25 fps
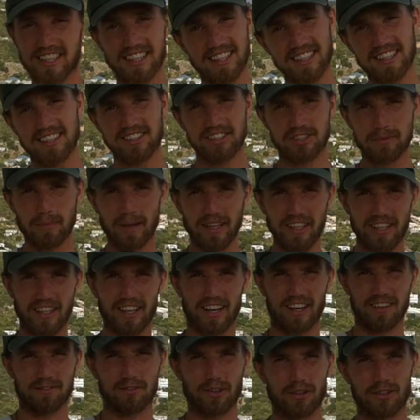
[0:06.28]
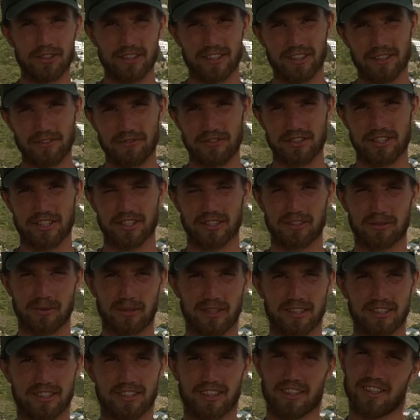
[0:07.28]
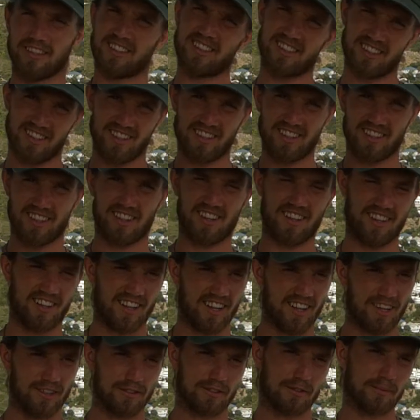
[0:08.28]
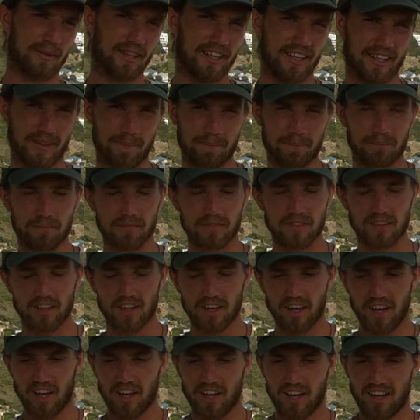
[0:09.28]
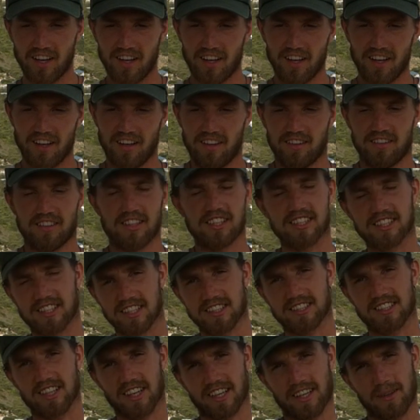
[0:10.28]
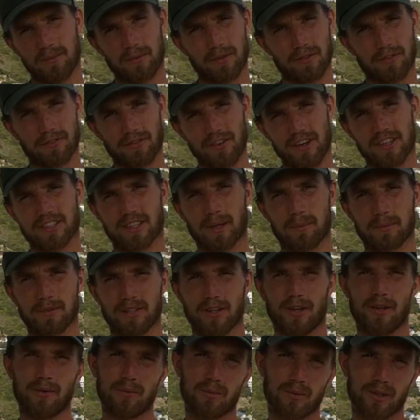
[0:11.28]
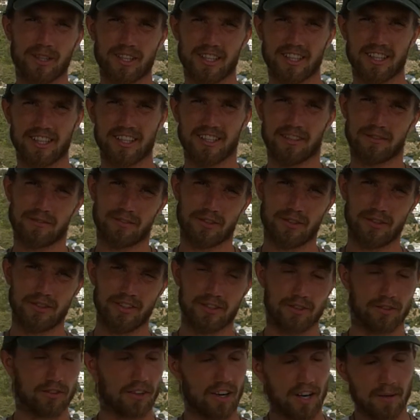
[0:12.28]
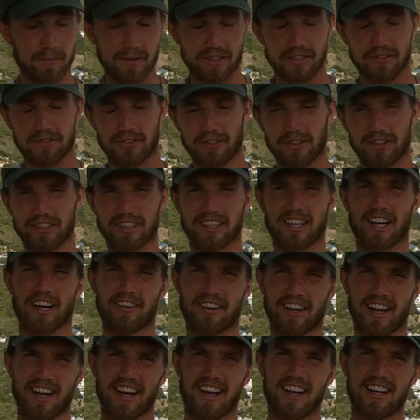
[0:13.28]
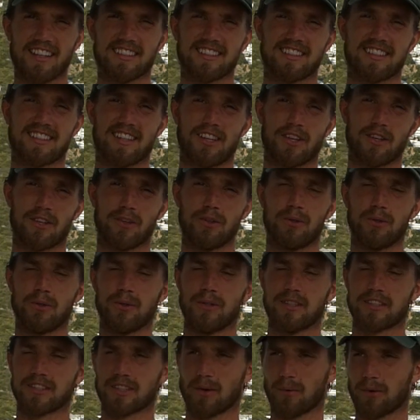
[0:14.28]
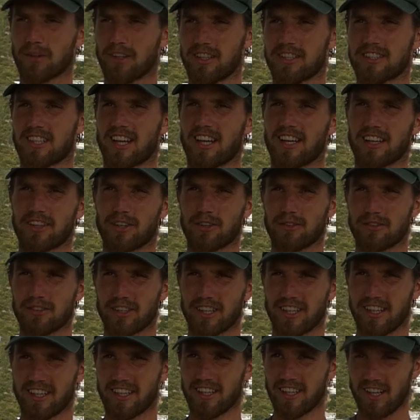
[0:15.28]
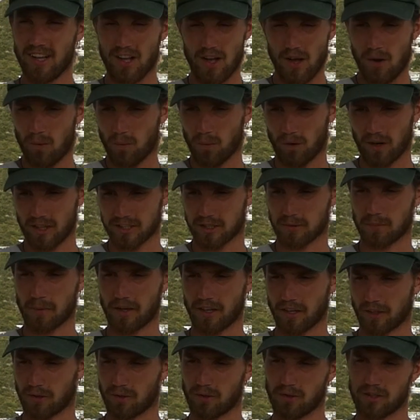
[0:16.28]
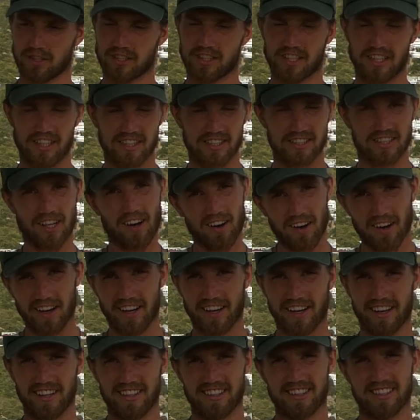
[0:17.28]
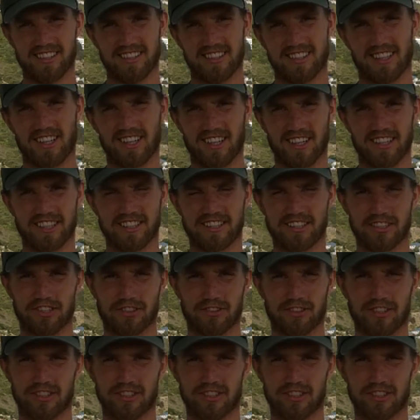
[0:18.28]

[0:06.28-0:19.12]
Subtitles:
in Jamaica volunteering for 6 weeks, so hello from here. Let's get stuck in with the first episode. I'm interviewing Ceri Hand, who is someone that has had a career widespread across the entire art industry.